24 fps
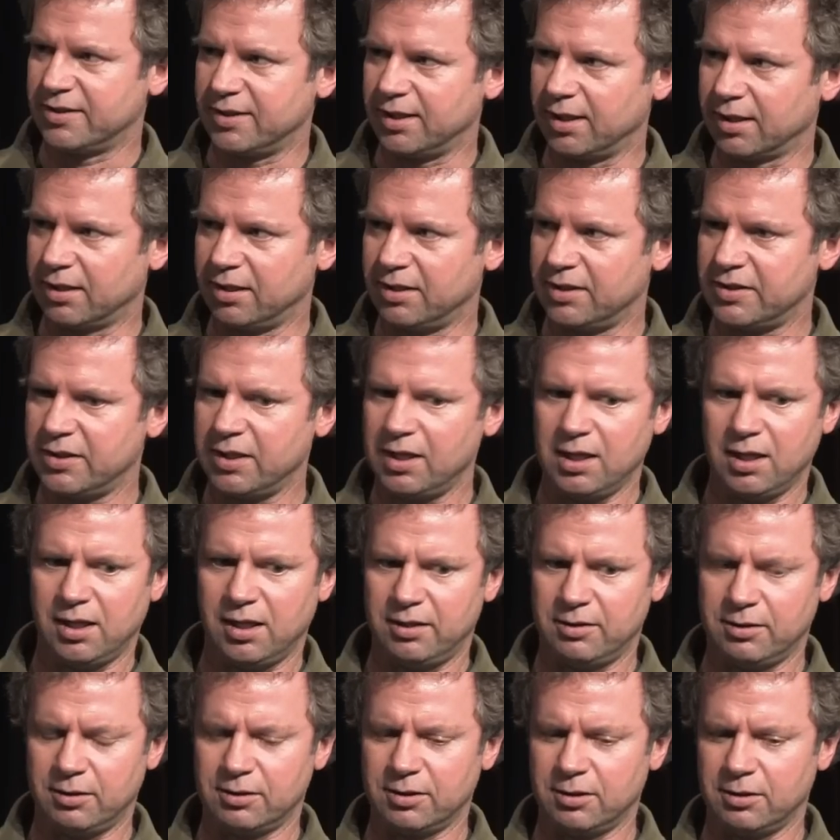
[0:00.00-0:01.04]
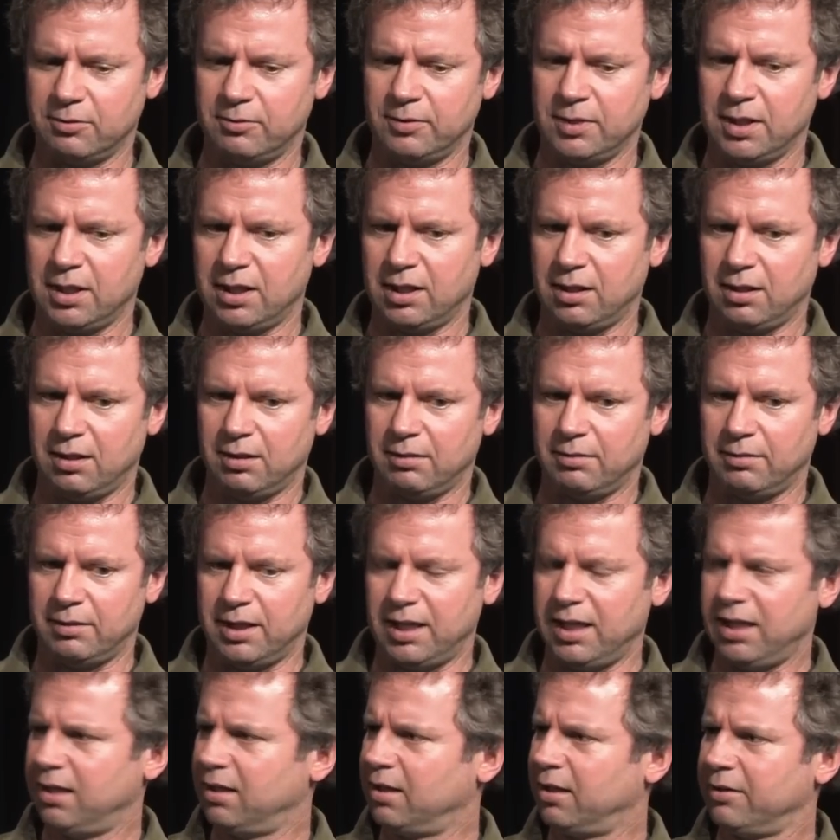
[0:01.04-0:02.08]
seconds and they'll go,
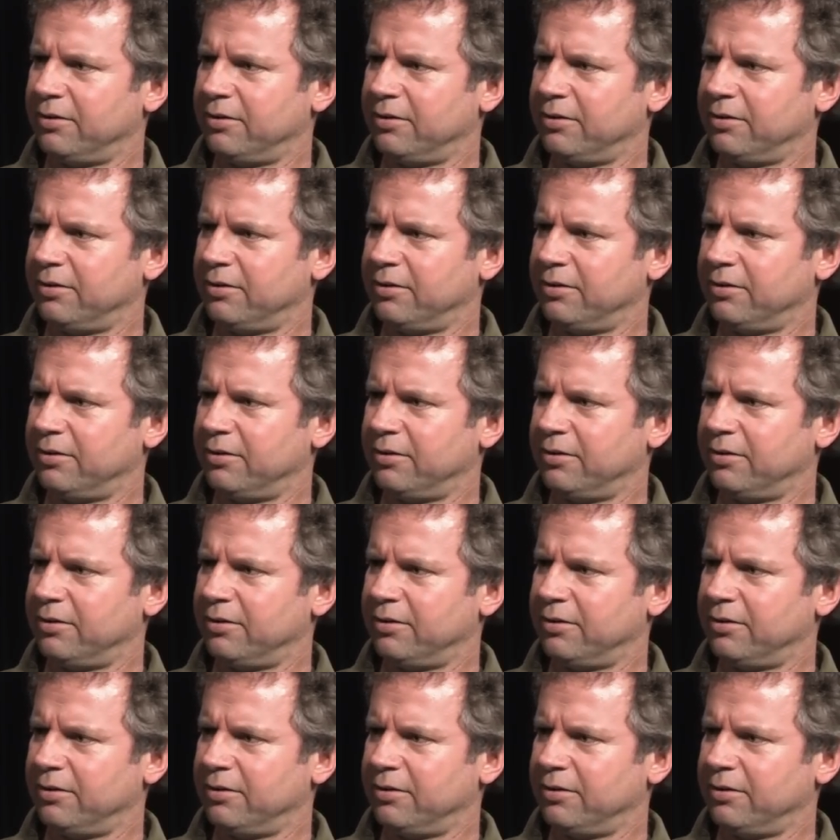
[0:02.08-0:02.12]
hey,